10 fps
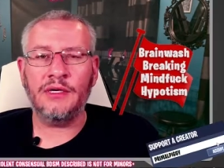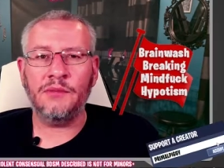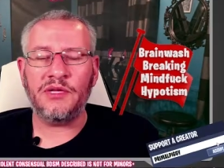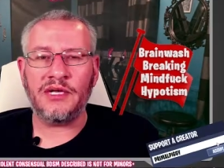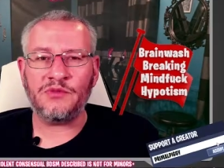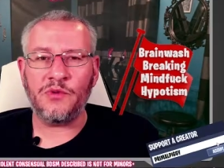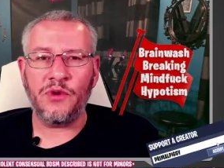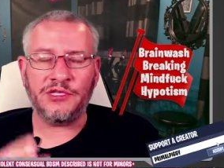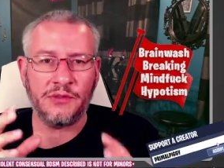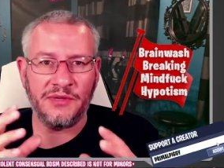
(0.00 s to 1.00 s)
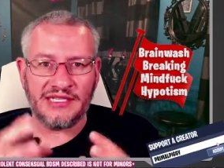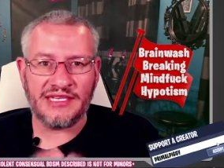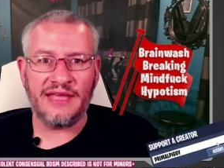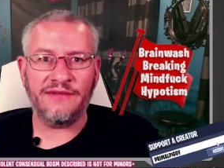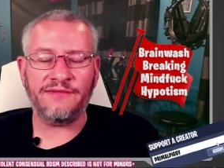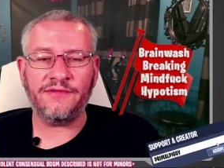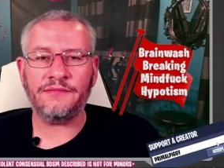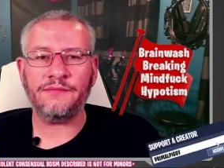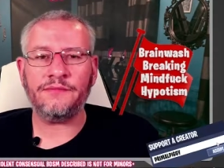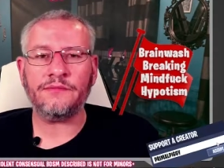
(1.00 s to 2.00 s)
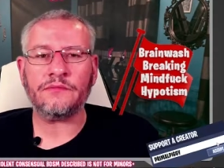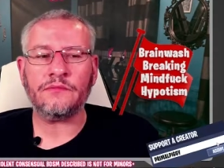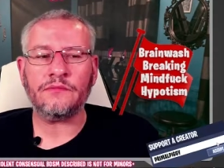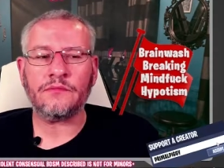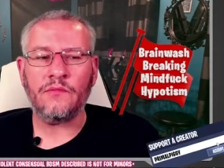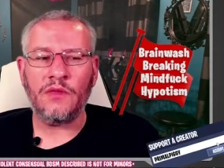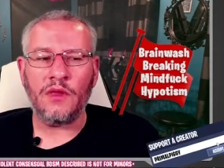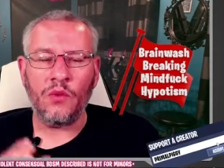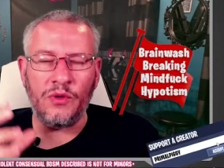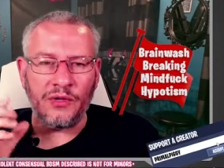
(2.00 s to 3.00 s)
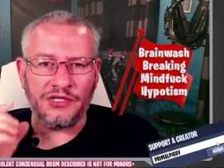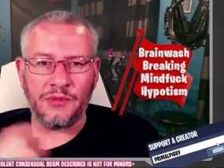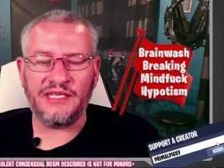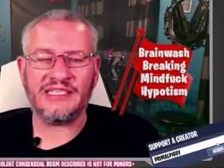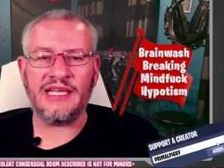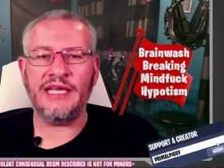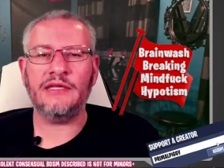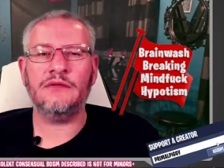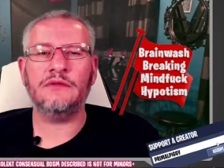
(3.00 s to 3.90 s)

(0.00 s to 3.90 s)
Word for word: because we want you to be safe. We want you to be sane.